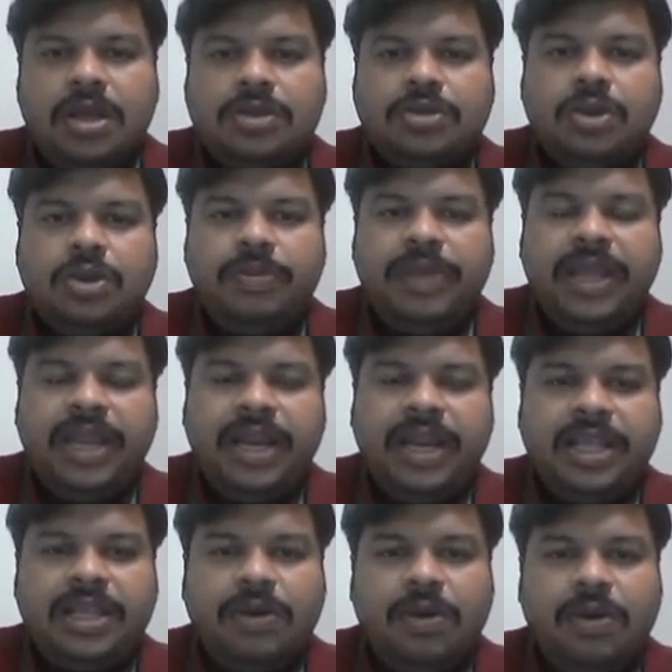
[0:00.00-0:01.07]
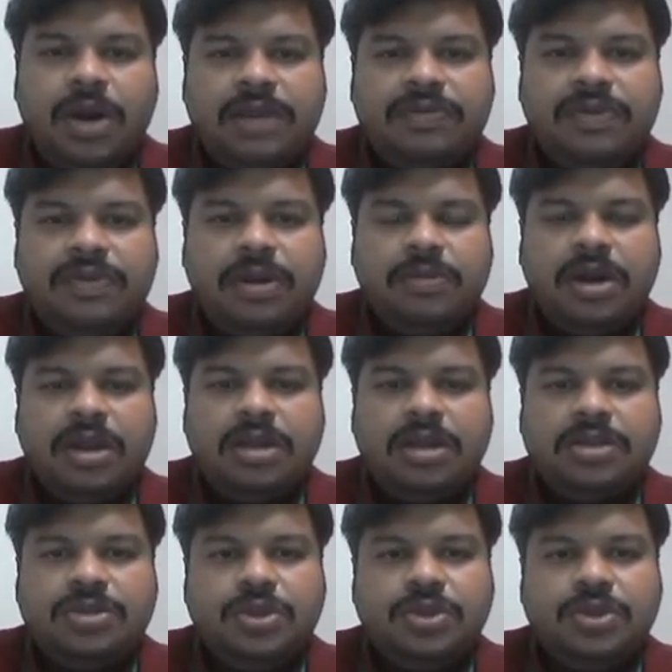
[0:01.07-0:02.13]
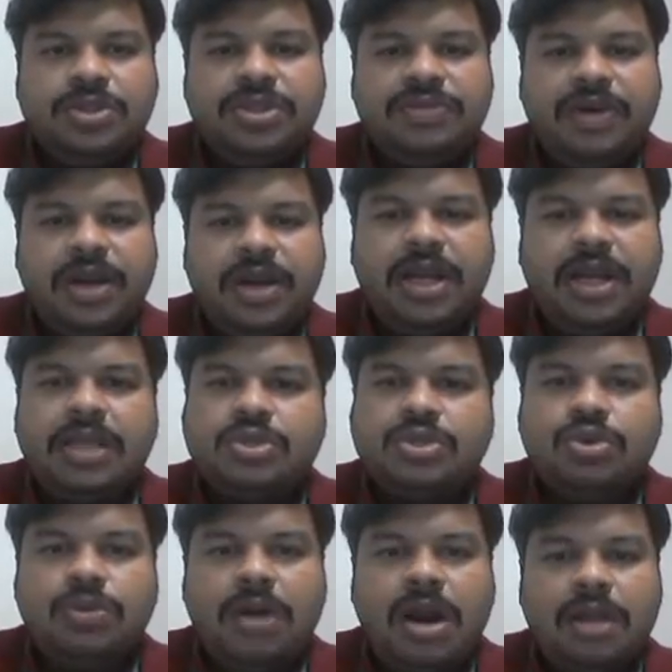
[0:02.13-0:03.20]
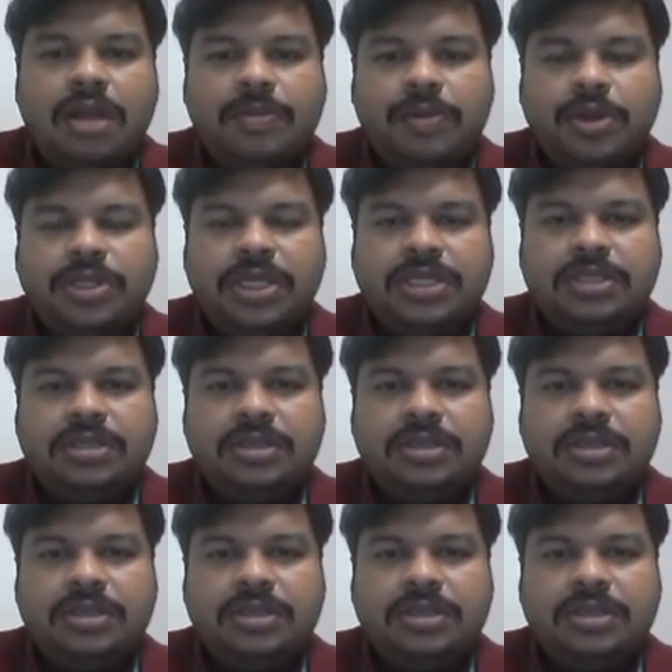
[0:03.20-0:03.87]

So mainly the waterfall model is used for smaller project,